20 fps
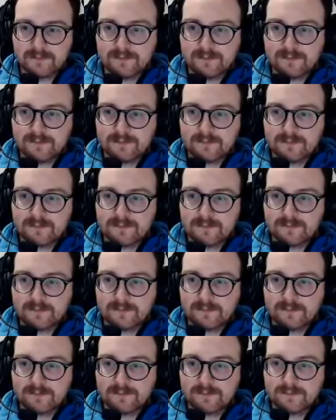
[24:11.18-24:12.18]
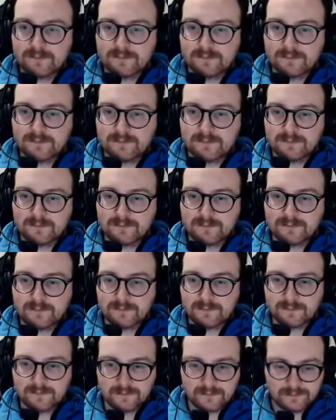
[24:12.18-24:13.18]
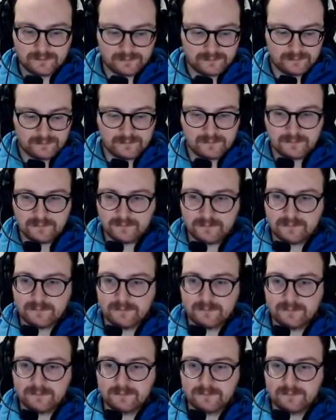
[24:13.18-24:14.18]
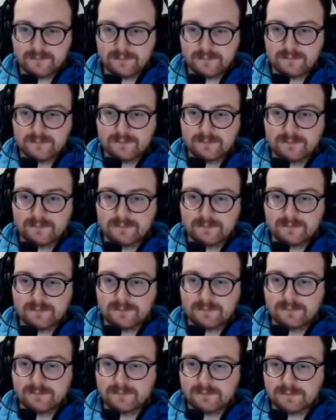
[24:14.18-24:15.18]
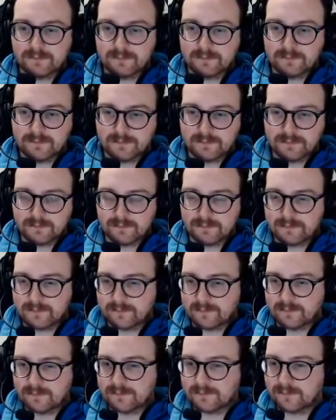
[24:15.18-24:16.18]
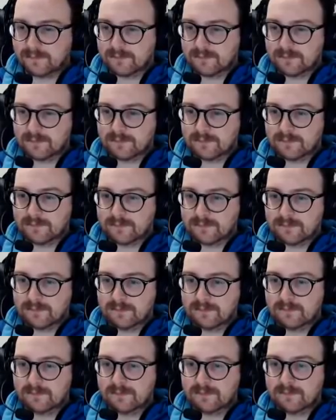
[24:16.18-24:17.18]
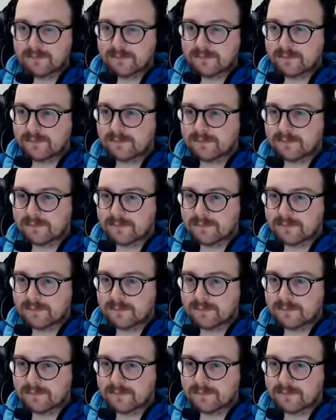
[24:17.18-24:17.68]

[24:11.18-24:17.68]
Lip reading: No words are spoken by the person on screen.